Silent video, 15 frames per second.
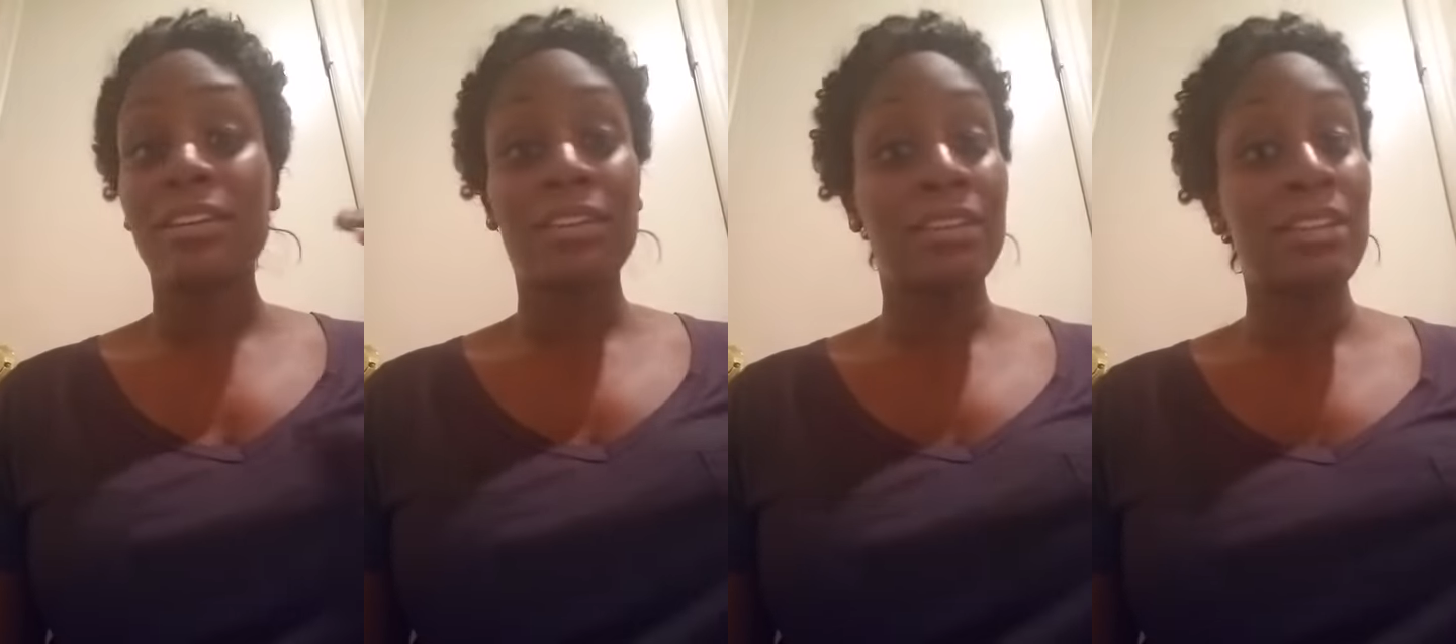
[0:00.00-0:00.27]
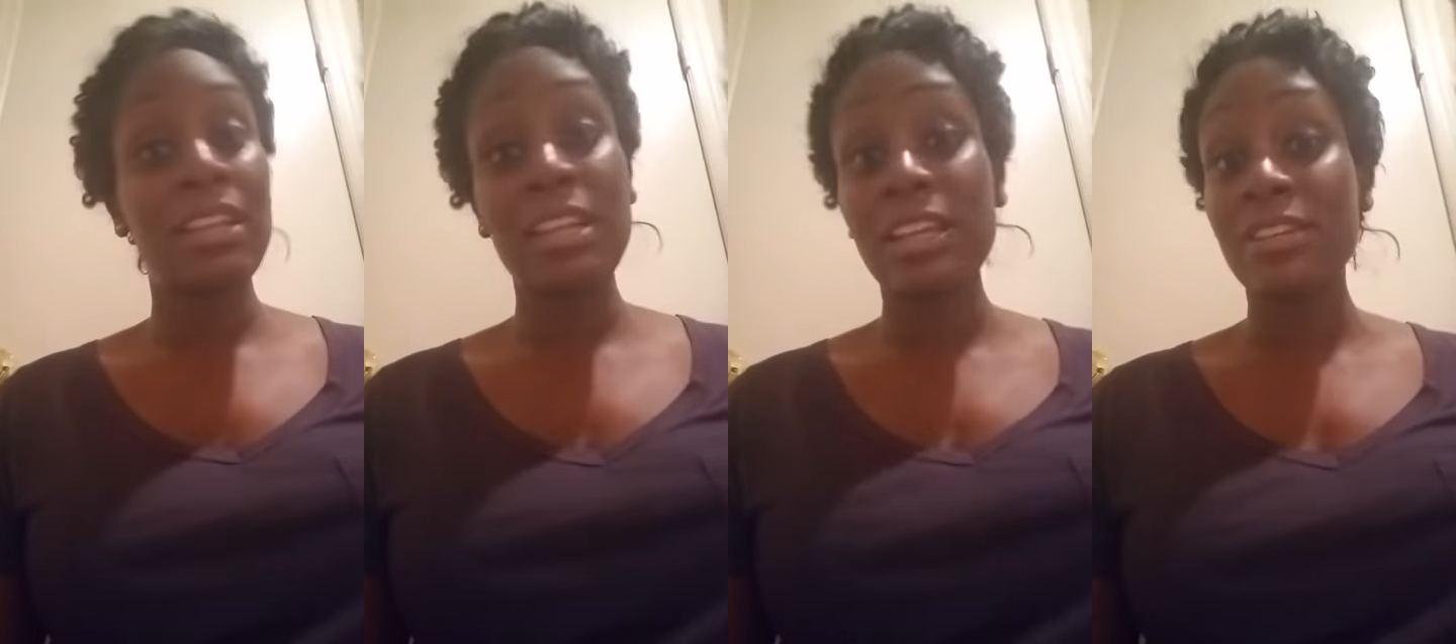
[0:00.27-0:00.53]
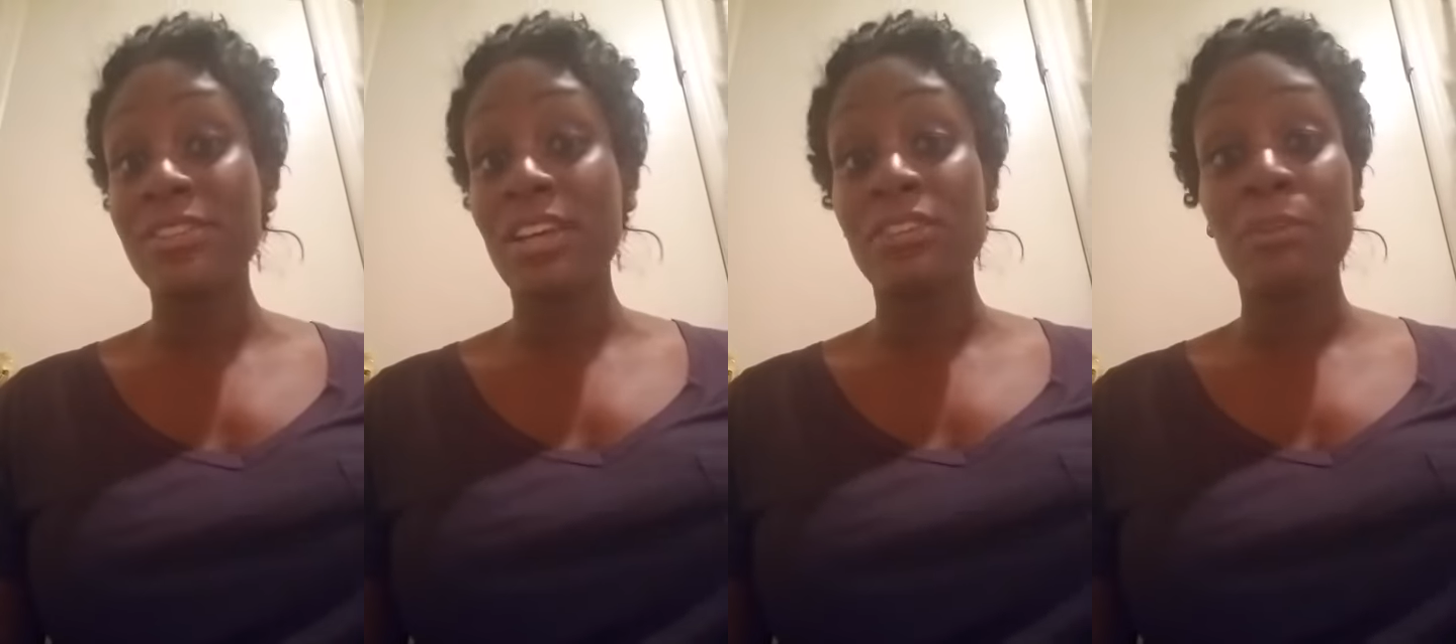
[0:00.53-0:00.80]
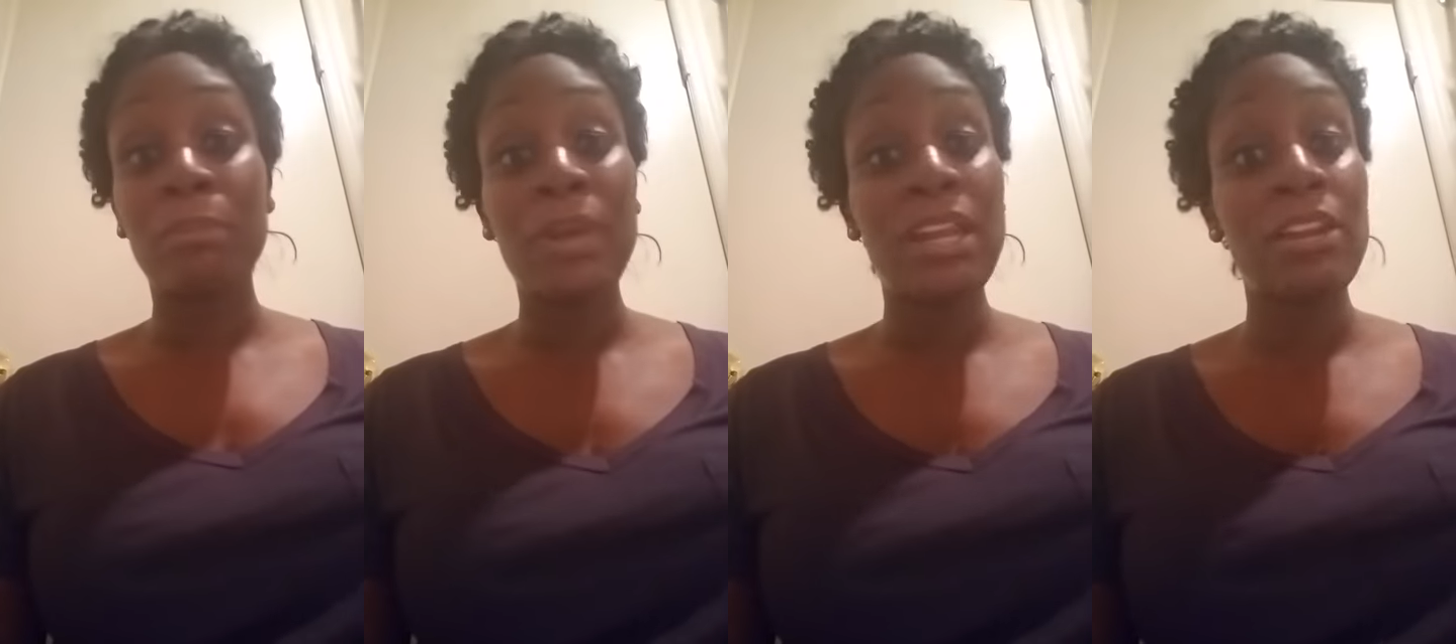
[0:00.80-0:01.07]
Clinics are
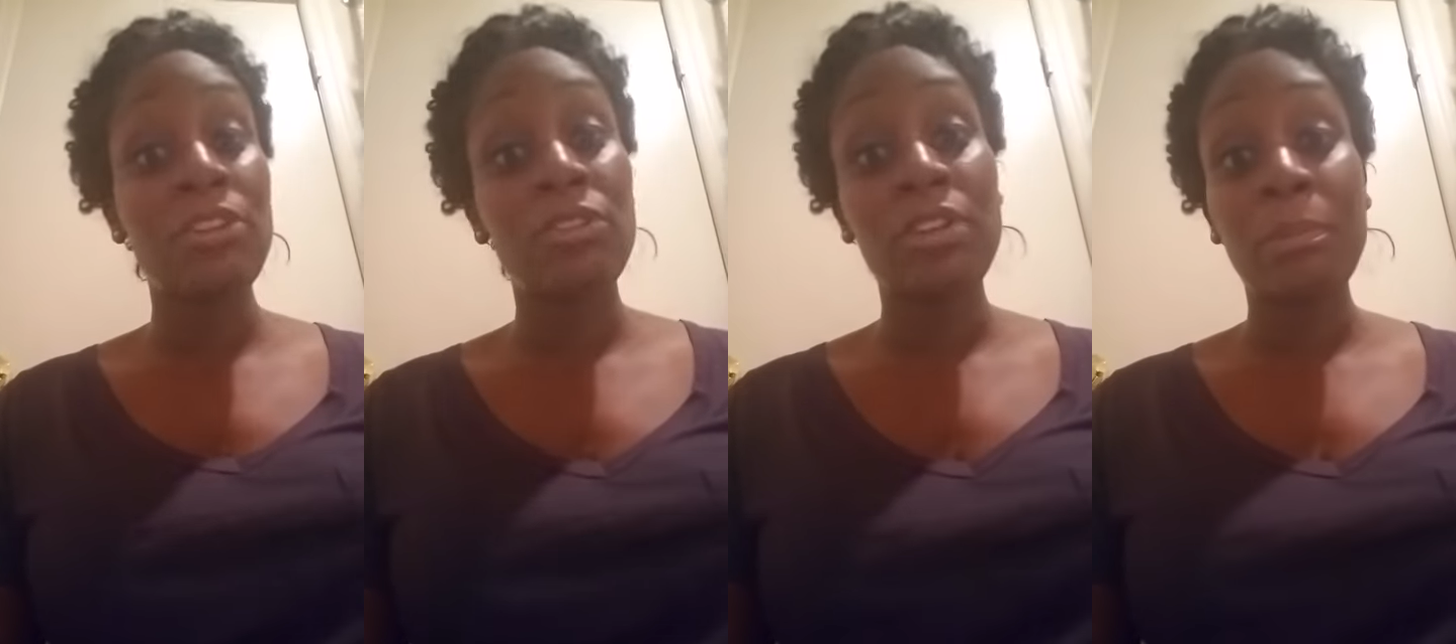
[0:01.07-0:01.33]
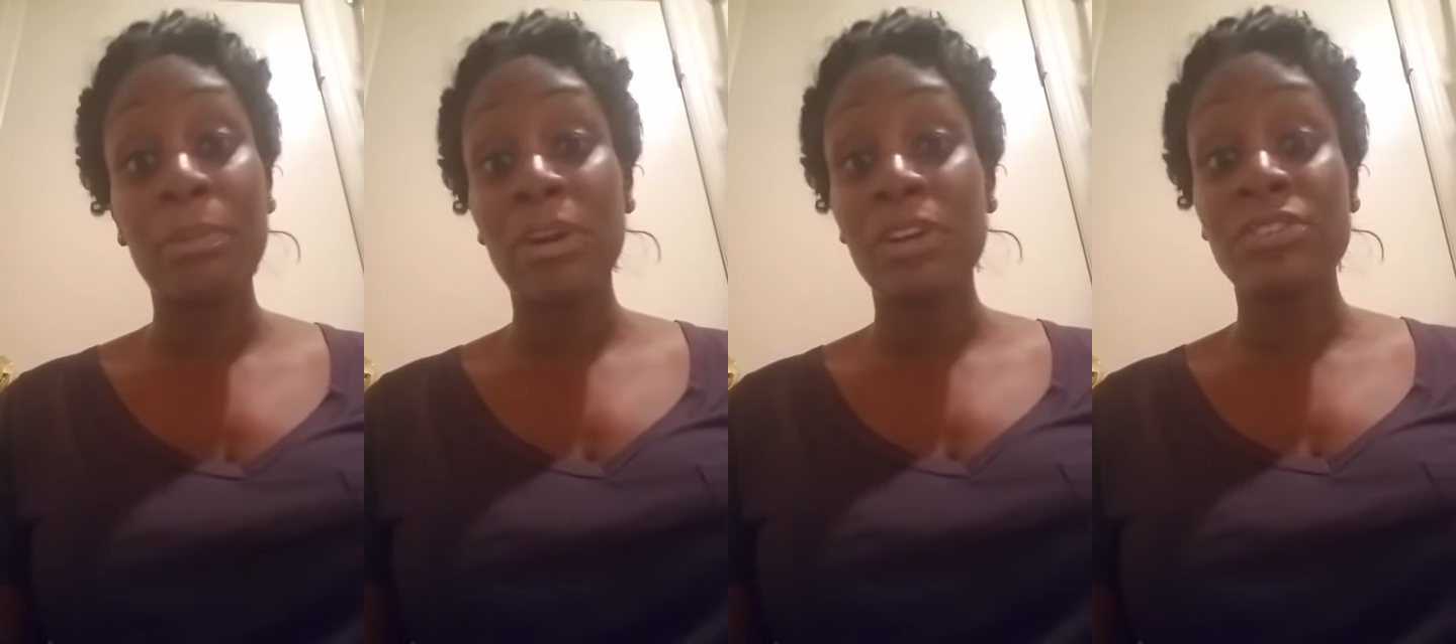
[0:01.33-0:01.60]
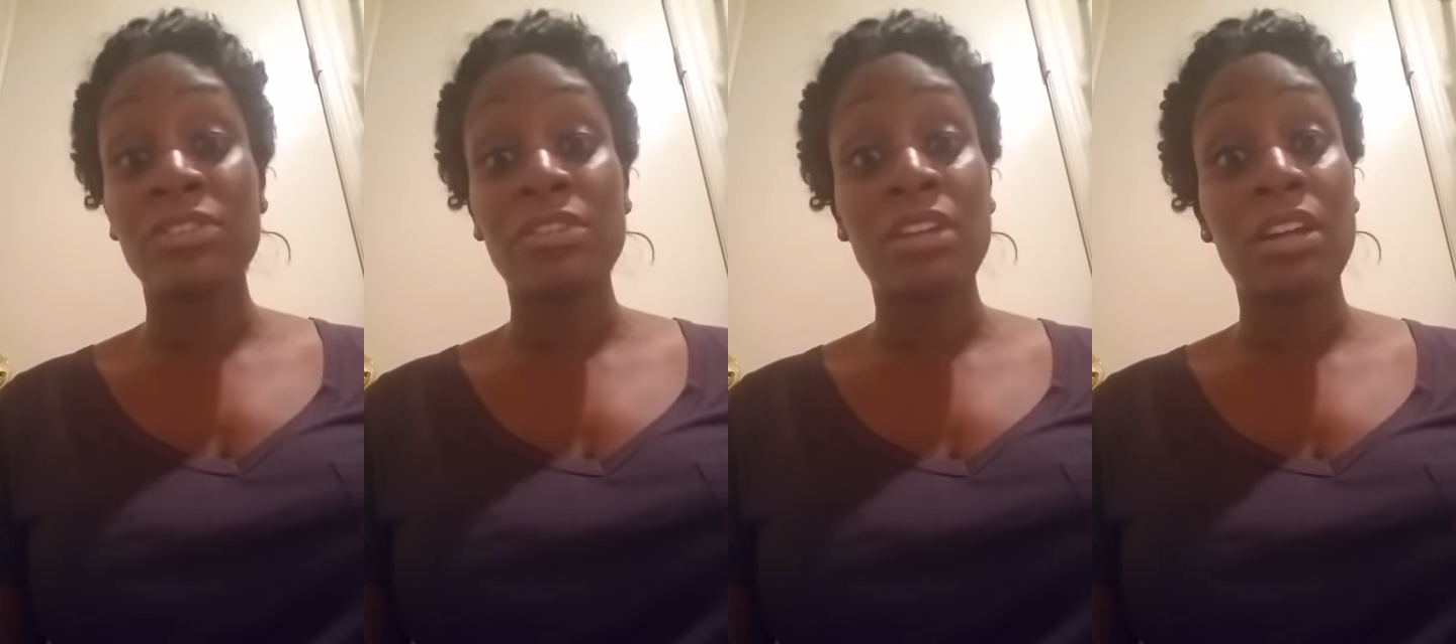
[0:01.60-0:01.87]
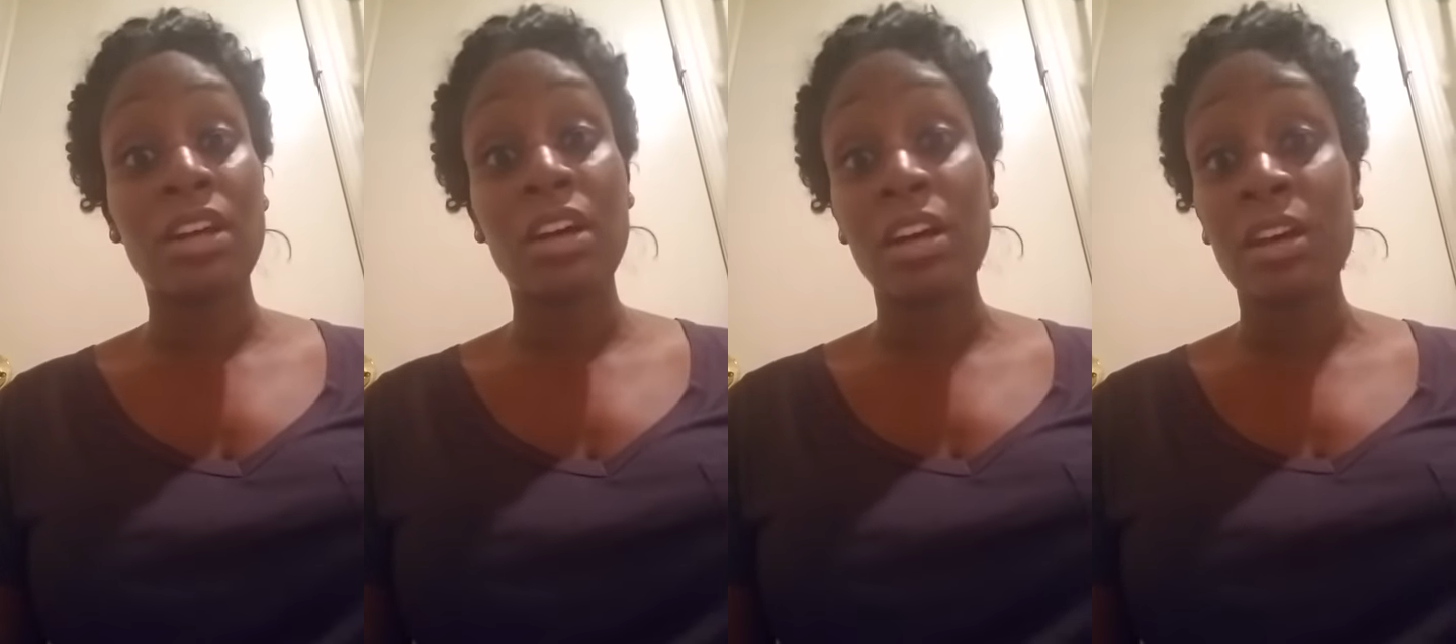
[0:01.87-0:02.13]
depending on the person to
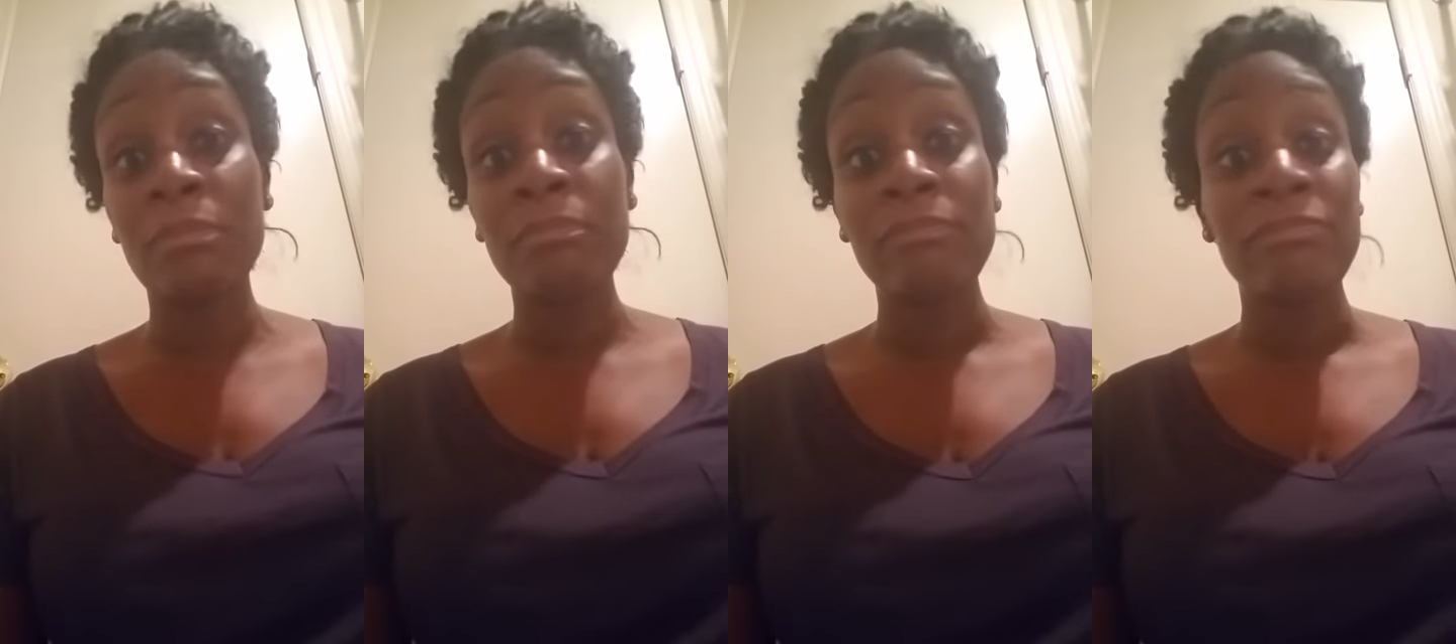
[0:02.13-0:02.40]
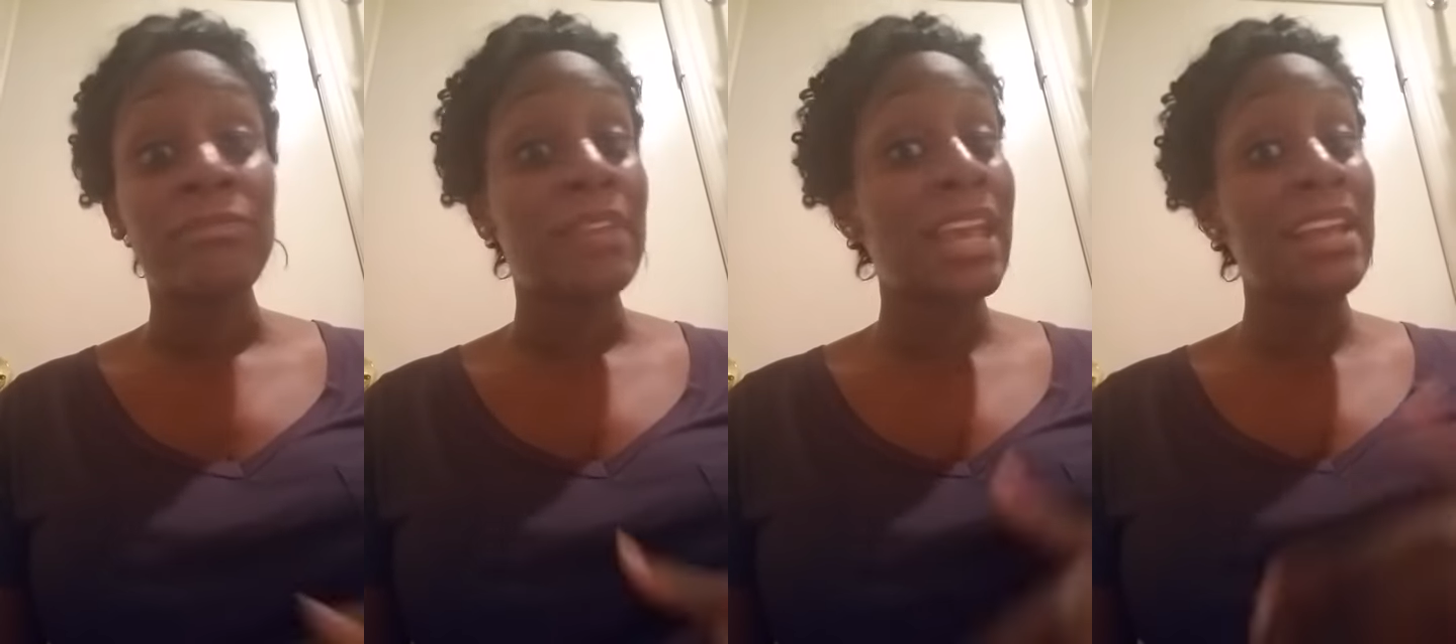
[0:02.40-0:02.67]
come,